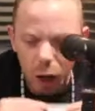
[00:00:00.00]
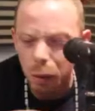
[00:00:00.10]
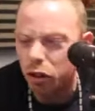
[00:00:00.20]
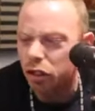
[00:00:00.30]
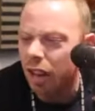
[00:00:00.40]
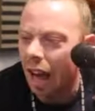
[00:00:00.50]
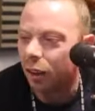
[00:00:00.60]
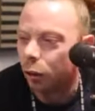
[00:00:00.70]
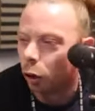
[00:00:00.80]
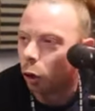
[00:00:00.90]
they were just
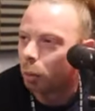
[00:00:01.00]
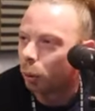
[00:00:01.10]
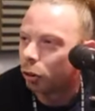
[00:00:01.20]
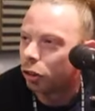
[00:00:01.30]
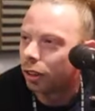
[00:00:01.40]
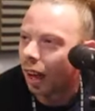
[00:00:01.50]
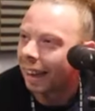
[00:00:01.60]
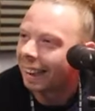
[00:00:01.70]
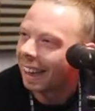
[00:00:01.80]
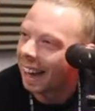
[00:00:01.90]
like normal
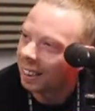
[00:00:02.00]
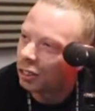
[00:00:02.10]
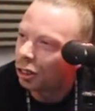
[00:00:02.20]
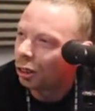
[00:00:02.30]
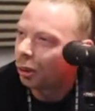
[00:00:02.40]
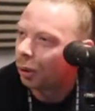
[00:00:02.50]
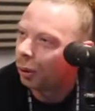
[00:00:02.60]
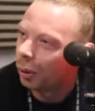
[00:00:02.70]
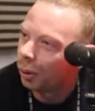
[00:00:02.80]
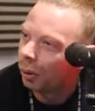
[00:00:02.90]
like gal
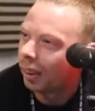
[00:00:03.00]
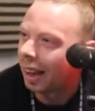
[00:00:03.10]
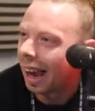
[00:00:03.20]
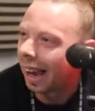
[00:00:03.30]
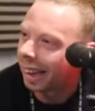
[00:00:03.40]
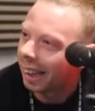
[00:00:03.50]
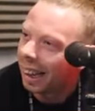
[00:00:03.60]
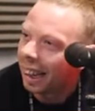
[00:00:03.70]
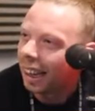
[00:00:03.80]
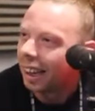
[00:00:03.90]
tune, like
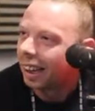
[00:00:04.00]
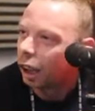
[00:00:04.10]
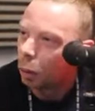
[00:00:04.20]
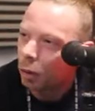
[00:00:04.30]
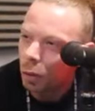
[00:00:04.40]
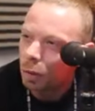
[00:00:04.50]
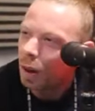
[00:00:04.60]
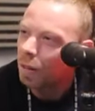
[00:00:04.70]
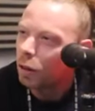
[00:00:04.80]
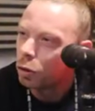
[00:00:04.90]
it
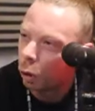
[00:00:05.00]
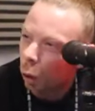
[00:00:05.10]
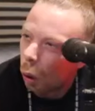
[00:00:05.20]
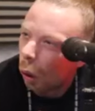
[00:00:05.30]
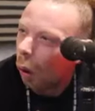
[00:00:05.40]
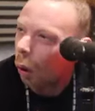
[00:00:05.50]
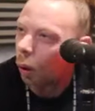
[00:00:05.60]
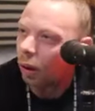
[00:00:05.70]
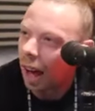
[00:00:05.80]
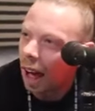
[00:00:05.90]
wasn't very
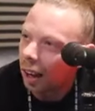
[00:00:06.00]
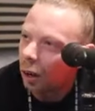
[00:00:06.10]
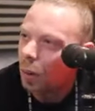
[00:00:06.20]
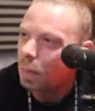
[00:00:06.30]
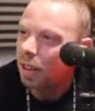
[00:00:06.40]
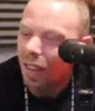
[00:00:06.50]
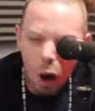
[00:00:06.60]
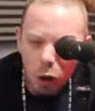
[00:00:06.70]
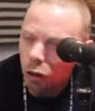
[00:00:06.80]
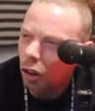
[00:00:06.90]
raw, like, and when we
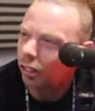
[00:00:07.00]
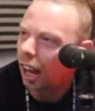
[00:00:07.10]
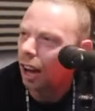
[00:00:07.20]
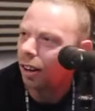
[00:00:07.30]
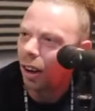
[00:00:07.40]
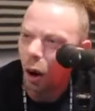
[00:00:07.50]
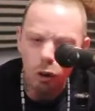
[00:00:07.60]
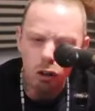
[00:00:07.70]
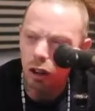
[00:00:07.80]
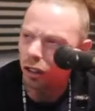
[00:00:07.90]
say 100 gal,
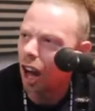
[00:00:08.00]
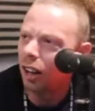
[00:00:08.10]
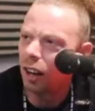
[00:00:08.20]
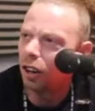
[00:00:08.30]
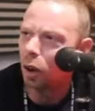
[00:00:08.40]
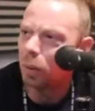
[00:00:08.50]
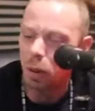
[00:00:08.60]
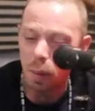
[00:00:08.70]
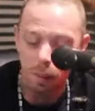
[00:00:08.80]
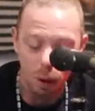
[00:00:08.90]
anytime
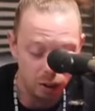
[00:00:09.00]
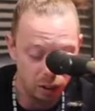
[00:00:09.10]
you see it,